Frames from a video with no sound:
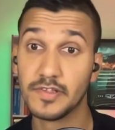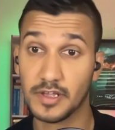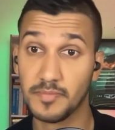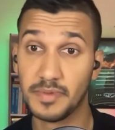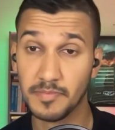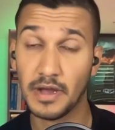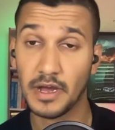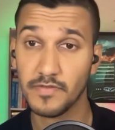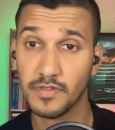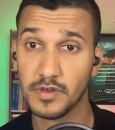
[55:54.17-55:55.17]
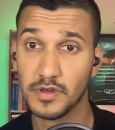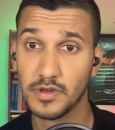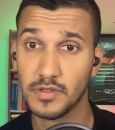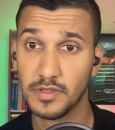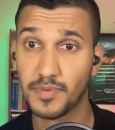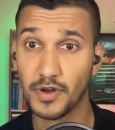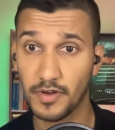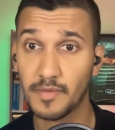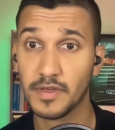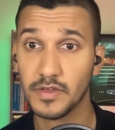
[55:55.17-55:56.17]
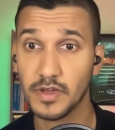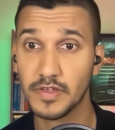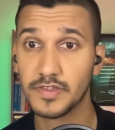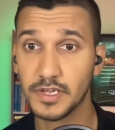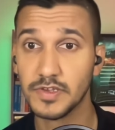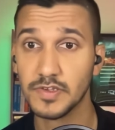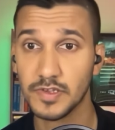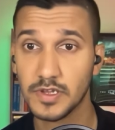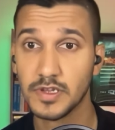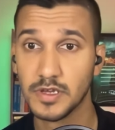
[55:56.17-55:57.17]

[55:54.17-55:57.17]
like a big part of the program that you guys teach, is it?